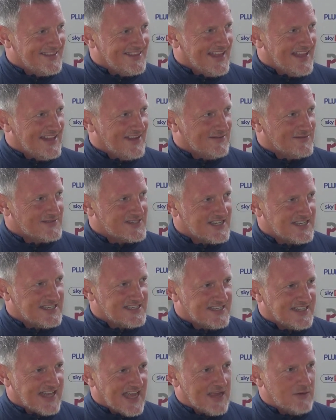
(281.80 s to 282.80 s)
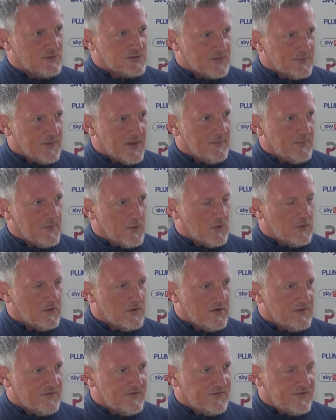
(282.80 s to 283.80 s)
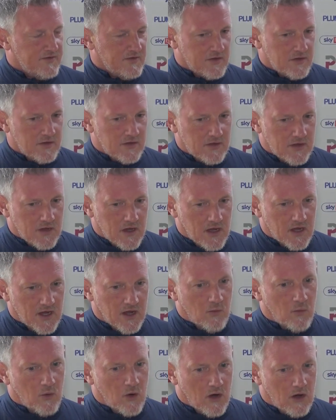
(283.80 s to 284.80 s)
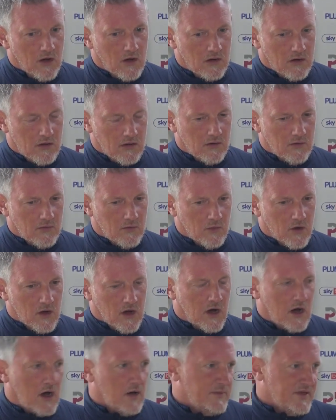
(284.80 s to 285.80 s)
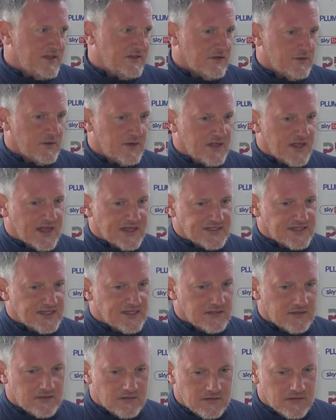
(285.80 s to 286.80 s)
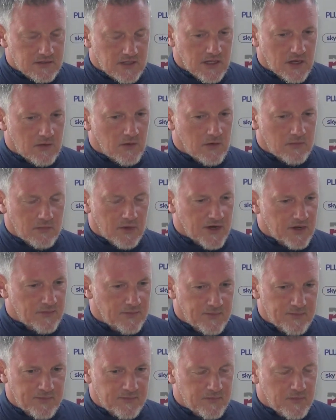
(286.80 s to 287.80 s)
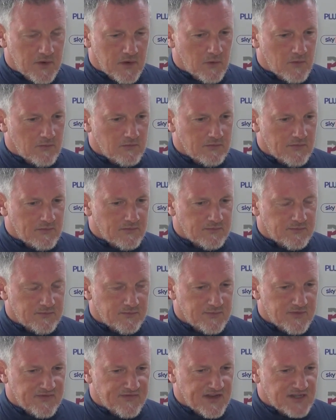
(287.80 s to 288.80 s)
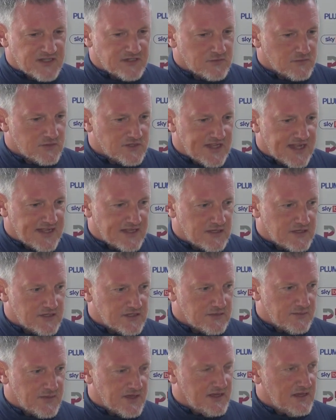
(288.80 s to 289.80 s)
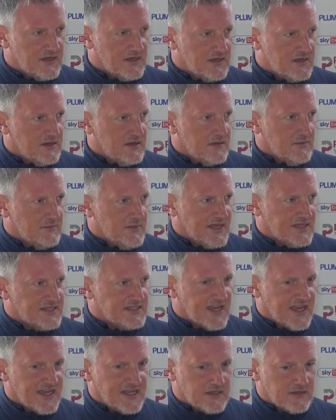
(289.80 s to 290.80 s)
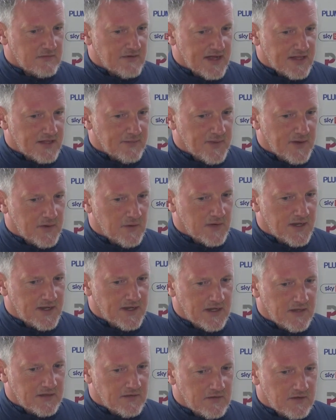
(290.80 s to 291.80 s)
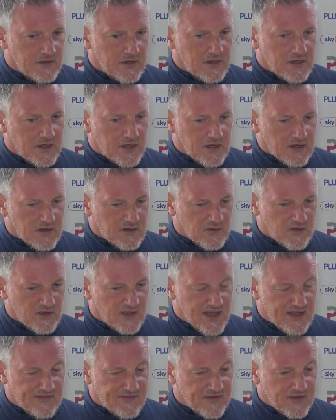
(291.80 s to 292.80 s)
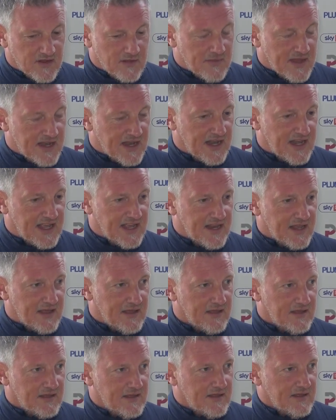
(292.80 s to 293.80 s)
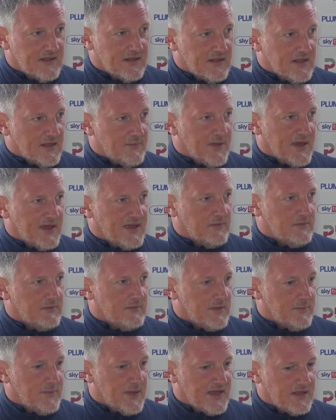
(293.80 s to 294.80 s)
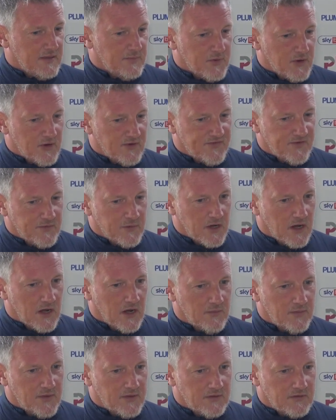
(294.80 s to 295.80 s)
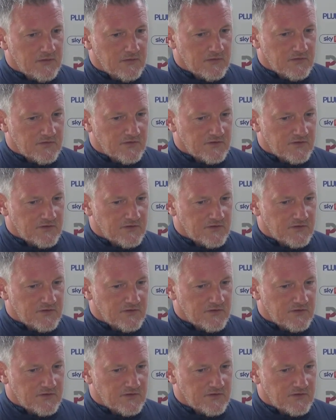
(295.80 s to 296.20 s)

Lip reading: then obviously today was a bit more of, what I'll be doing, as in, I want professional standards to be maintained around the building. And fundamentally they're paid by the football club, and